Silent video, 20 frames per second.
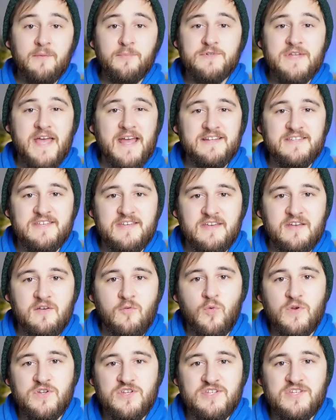protector,
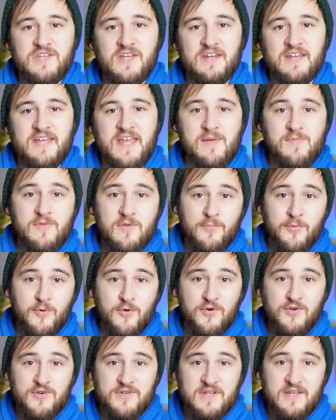which is going to keep the
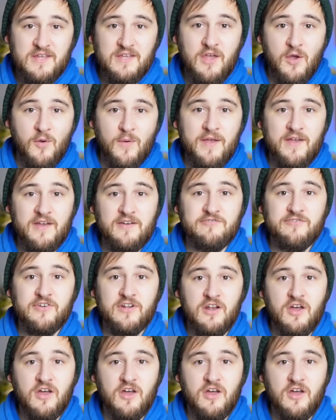board going for